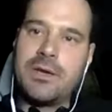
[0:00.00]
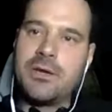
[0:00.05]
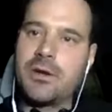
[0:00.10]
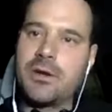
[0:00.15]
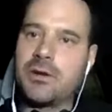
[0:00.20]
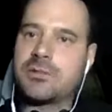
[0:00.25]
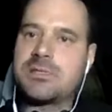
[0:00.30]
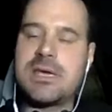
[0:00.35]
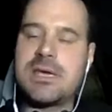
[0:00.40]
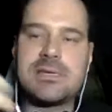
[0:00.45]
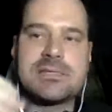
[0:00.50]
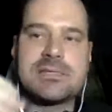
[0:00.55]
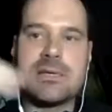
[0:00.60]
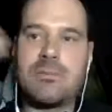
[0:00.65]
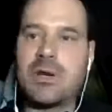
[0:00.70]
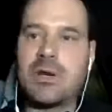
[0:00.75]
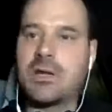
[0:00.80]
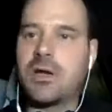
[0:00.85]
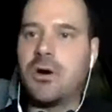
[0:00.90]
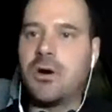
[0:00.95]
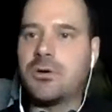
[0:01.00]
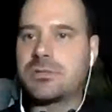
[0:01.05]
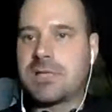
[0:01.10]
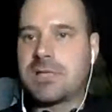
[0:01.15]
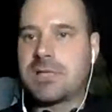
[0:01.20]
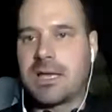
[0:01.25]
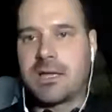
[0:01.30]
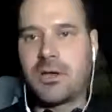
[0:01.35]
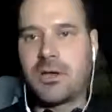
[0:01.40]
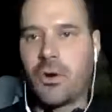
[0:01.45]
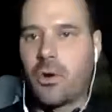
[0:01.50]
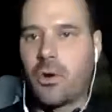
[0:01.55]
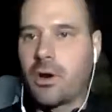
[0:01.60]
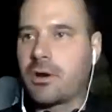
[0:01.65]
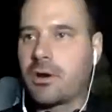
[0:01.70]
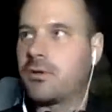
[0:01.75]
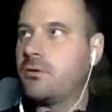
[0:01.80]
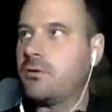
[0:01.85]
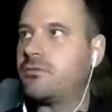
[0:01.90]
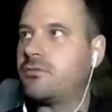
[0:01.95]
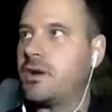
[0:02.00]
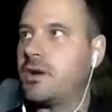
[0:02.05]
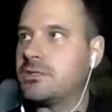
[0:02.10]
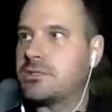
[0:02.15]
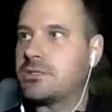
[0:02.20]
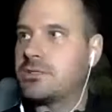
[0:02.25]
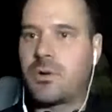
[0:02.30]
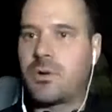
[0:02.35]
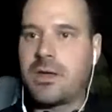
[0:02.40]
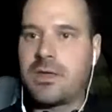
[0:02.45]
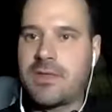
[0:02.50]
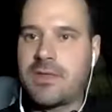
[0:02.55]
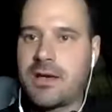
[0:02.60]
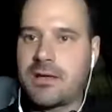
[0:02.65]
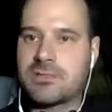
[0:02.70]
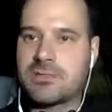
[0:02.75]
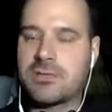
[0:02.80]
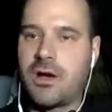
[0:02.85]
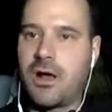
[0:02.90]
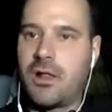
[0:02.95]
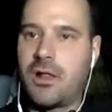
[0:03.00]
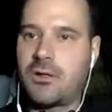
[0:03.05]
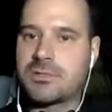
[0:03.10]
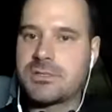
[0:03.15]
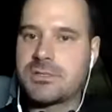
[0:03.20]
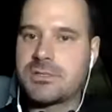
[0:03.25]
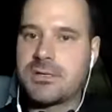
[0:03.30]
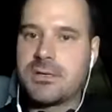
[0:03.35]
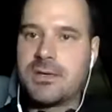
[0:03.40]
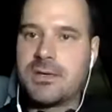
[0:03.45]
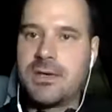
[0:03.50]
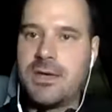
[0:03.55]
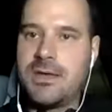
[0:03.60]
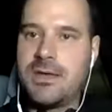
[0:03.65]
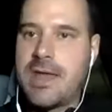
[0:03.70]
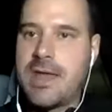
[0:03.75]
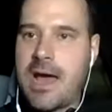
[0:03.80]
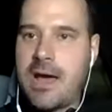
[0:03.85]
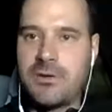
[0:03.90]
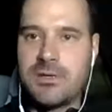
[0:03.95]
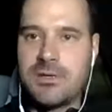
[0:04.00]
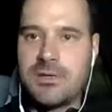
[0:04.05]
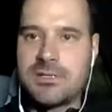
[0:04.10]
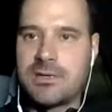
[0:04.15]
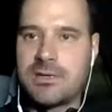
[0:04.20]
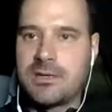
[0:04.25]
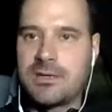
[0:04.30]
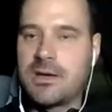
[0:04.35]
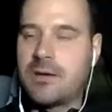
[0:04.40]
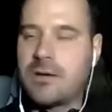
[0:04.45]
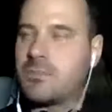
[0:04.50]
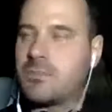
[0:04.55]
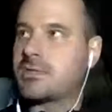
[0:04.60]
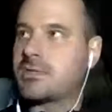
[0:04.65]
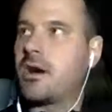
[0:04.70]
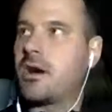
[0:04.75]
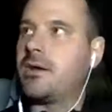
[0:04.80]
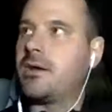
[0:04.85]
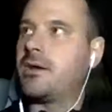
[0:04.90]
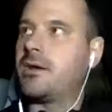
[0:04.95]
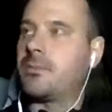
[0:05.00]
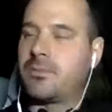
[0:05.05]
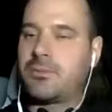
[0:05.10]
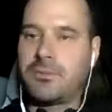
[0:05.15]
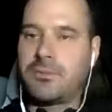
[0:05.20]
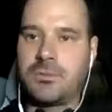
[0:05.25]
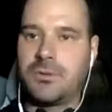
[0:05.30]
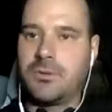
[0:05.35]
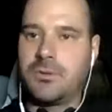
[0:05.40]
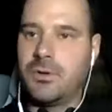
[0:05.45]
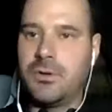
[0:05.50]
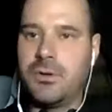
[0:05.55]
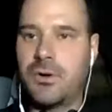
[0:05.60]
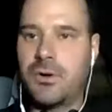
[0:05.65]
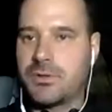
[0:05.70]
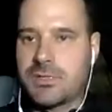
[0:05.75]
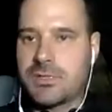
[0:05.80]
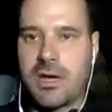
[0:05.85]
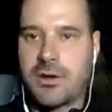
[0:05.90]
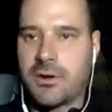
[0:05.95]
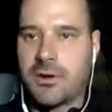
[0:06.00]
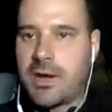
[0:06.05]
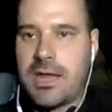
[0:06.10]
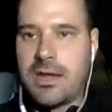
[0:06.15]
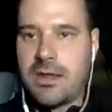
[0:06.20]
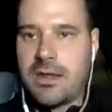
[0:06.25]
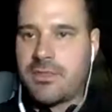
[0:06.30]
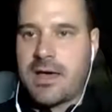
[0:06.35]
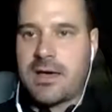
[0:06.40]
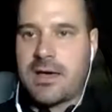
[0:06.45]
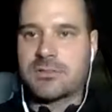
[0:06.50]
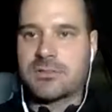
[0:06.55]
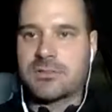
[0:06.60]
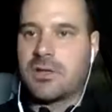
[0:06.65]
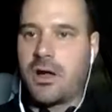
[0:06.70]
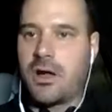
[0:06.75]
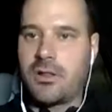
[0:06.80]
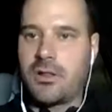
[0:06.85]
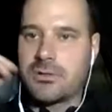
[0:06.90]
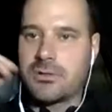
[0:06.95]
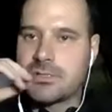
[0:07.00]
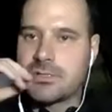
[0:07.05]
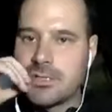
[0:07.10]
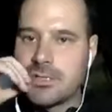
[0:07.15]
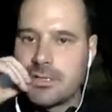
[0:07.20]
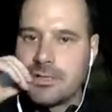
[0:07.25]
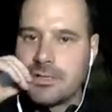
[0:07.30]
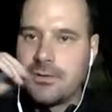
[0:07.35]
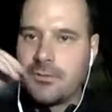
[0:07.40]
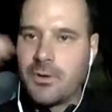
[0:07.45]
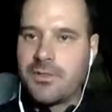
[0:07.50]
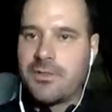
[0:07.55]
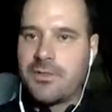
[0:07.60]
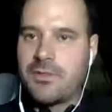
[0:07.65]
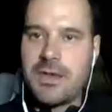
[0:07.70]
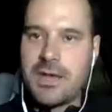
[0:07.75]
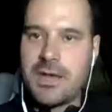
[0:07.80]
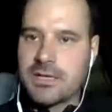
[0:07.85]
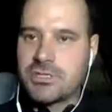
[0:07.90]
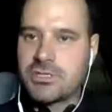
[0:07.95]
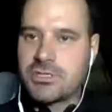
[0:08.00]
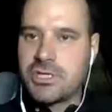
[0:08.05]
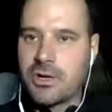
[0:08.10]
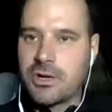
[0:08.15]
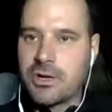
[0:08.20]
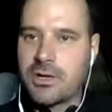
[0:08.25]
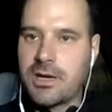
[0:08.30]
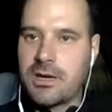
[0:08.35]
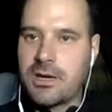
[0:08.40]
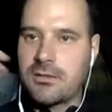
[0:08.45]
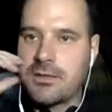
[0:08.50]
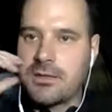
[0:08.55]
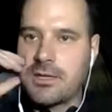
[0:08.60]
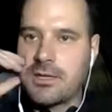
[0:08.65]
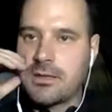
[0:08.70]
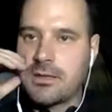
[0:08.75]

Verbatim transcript: you're say someone goes like Gord who funds twenty thousand dollars and now his income has gone up, who knows, one hundred eighty thousand dollars within the next year, kind of thing.